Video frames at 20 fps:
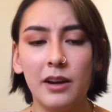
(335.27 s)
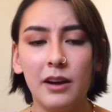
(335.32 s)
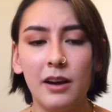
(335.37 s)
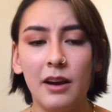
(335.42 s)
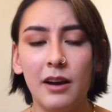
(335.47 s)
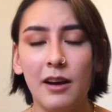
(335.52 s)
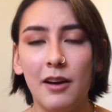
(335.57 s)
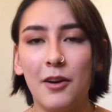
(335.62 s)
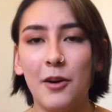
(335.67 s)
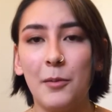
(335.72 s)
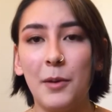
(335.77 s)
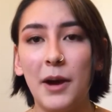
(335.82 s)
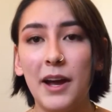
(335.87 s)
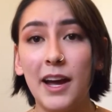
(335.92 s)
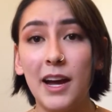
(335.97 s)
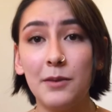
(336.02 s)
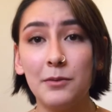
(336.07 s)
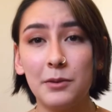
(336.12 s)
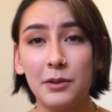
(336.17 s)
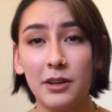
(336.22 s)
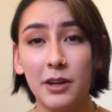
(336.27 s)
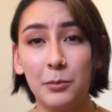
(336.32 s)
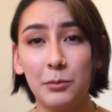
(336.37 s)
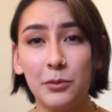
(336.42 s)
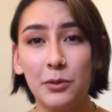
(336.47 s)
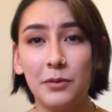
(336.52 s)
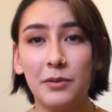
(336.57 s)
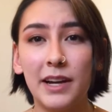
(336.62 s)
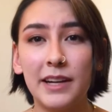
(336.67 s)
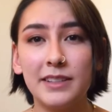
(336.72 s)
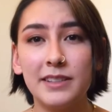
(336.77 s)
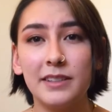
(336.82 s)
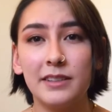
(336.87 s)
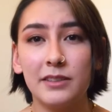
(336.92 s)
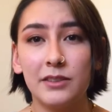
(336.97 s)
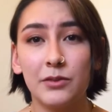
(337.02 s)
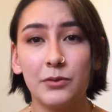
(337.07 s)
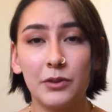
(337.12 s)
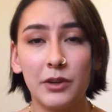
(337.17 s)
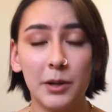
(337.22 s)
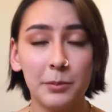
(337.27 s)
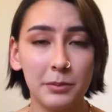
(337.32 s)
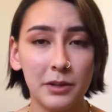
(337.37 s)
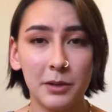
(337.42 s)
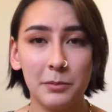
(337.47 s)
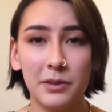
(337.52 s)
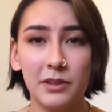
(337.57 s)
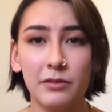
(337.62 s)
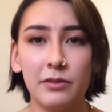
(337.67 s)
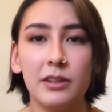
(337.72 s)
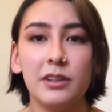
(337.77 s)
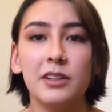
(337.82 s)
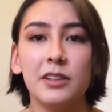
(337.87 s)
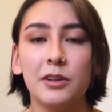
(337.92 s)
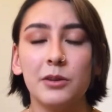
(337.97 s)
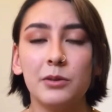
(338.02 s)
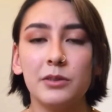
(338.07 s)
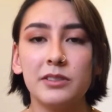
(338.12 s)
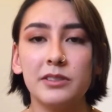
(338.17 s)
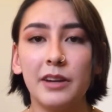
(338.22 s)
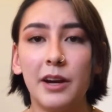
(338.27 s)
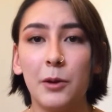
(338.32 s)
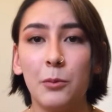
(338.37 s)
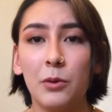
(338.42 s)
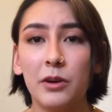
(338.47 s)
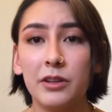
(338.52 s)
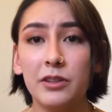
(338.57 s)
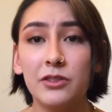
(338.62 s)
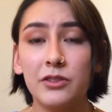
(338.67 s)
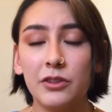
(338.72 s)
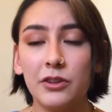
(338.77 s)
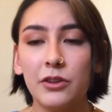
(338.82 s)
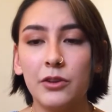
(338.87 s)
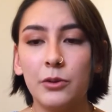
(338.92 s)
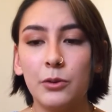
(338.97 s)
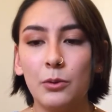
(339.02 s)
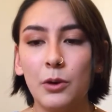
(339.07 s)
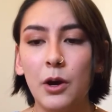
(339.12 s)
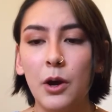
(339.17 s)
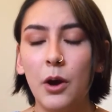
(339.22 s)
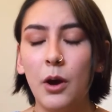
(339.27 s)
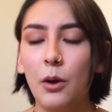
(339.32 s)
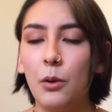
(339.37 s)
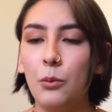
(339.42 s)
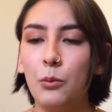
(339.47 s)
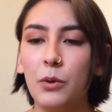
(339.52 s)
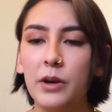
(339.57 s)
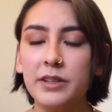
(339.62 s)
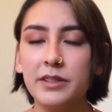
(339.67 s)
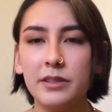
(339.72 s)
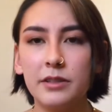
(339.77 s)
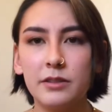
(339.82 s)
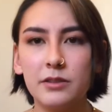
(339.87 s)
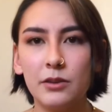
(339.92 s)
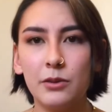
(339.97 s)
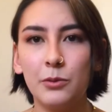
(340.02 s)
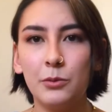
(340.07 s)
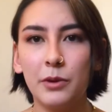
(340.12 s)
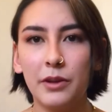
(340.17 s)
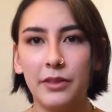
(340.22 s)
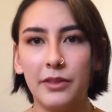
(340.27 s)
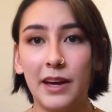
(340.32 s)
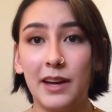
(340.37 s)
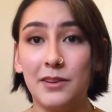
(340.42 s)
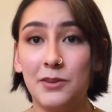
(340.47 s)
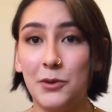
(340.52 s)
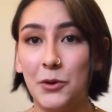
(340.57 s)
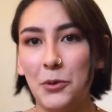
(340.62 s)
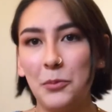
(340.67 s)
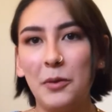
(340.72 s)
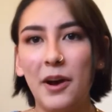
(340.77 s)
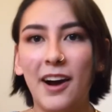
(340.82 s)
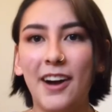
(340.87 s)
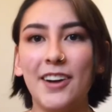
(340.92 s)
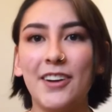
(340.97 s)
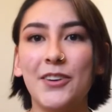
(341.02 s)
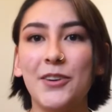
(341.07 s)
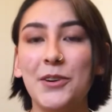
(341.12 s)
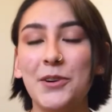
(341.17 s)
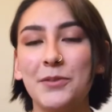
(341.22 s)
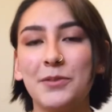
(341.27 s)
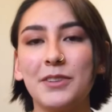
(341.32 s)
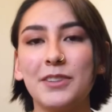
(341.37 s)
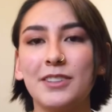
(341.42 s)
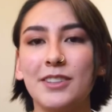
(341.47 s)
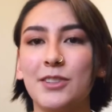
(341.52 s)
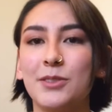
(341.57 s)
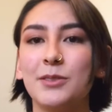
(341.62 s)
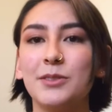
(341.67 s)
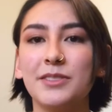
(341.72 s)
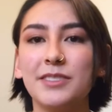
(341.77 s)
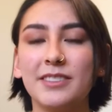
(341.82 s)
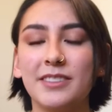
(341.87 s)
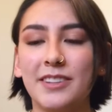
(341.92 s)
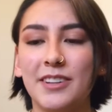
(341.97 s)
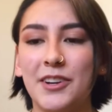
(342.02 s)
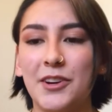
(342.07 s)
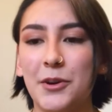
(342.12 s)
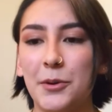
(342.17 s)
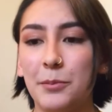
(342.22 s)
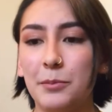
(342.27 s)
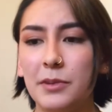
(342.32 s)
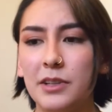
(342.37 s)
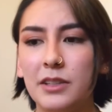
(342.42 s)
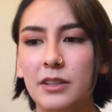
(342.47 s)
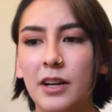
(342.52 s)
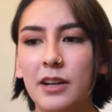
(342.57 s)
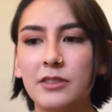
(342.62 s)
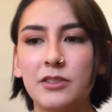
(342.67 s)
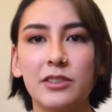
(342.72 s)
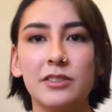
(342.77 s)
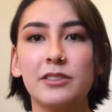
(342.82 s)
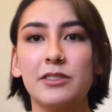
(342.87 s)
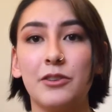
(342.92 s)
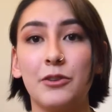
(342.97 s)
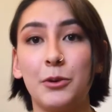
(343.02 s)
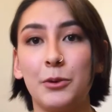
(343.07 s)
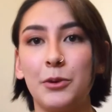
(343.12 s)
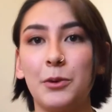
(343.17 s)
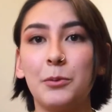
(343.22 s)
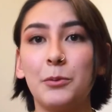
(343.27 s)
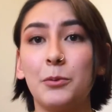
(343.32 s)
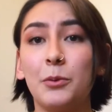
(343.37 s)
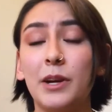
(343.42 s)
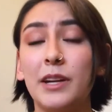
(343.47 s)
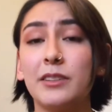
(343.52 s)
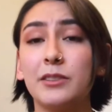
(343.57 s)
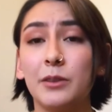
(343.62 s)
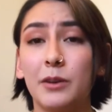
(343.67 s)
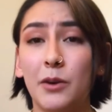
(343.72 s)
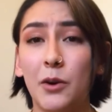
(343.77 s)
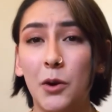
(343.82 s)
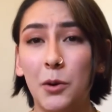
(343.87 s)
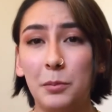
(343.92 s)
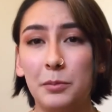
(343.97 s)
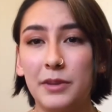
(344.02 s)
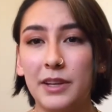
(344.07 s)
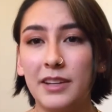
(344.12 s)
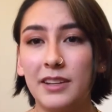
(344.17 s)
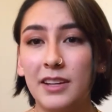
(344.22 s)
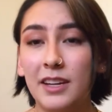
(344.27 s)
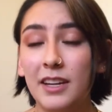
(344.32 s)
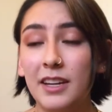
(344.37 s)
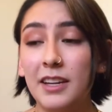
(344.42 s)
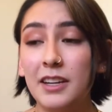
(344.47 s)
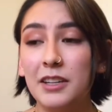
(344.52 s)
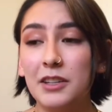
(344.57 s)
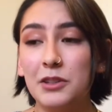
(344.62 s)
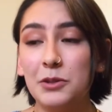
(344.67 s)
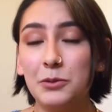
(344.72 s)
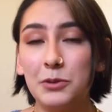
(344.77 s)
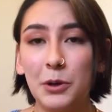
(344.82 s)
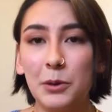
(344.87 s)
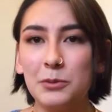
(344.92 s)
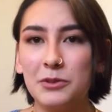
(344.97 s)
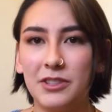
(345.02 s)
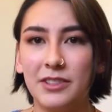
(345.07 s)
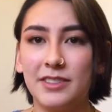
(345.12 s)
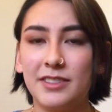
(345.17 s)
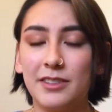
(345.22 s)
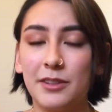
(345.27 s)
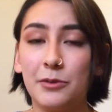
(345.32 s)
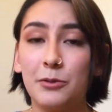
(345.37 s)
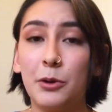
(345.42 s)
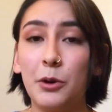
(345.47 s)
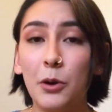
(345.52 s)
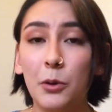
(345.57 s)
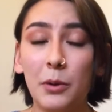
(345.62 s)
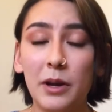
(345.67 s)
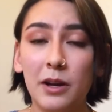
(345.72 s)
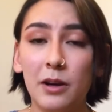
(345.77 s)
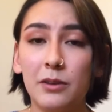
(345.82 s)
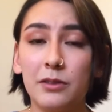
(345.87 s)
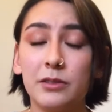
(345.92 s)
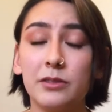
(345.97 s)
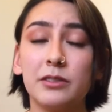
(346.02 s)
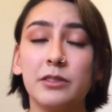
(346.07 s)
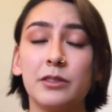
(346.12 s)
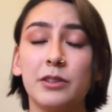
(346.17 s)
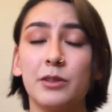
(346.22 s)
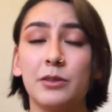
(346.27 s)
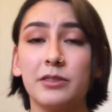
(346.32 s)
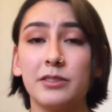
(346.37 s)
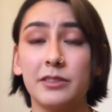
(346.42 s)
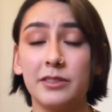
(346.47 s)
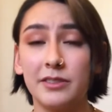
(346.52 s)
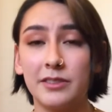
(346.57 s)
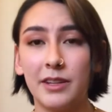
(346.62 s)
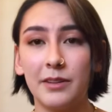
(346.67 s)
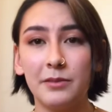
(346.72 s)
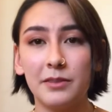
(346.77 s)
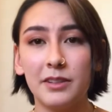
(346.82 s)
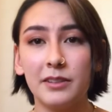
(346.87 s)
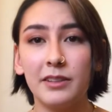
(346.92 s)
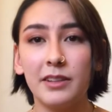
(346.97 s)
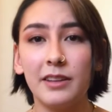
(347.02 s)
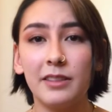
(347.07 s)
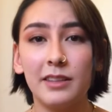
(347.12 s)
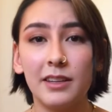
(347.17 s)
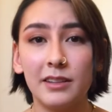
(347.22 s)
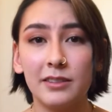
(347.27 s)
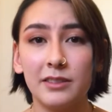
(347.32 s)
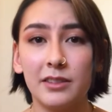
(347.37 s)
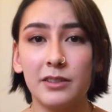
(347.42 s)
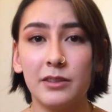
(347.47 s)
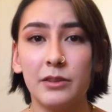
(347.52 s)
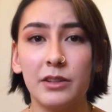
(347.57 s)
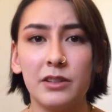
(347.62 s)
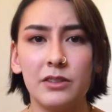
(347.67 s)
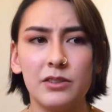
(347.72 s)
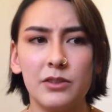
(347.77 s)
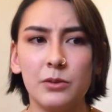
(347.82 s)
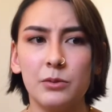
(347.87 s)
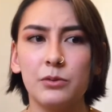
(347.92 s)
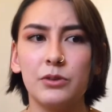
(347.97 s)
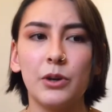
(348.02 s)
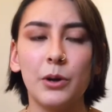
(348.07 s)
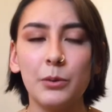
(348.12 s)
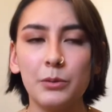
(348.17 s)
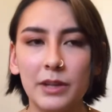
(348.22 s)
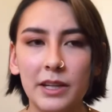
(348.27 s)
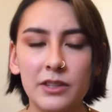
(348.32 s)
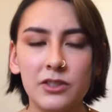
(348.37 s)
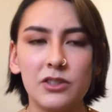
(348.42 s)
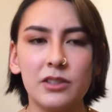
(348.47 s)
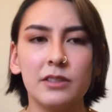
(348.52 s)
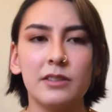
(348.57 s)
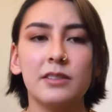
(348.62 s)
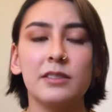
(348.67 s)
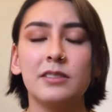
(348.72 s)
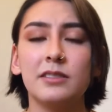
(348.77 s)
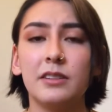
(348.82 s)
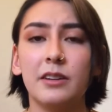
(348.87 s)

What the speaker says: I have a couple of ideas for upcoming videos. I want to show you what to do with that no pile of clothes, not just throw them away. So I hope that you don't just throw away all those clothes. There's definitely things that you can do, donations.